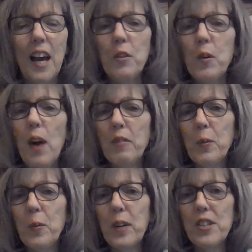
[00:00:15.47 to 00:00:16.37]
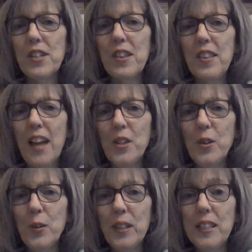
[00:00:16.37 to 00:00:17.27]
Have you ever wished that
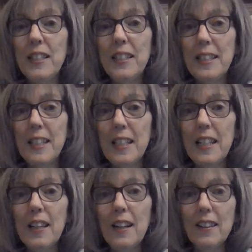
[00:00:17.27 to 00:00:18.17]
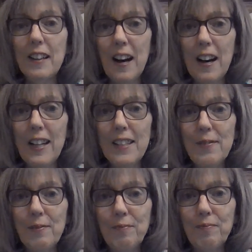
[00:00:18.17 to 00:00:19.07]
you could see God?
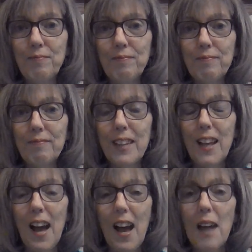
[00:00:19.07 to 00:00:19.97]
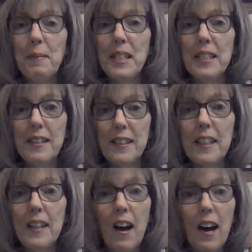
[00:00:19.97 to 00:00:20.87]
I mean,
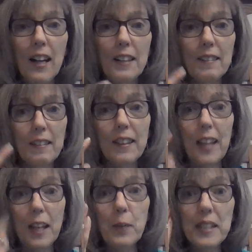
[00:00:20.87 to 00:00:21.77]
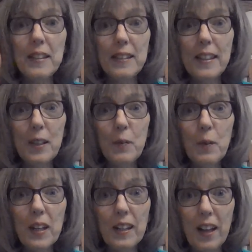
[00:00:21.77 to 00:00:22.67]
see God like we see
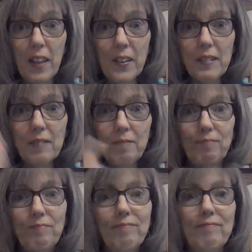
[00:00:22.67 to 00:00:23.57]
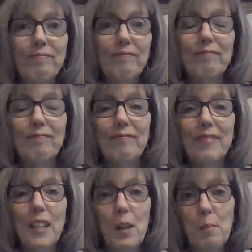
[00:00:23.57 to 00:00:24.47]
one another?
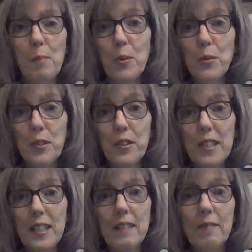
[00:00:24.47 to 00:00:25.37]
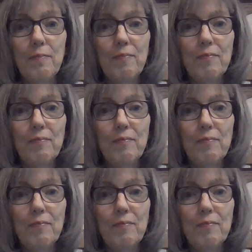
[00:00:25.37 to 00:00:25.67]
Moses did.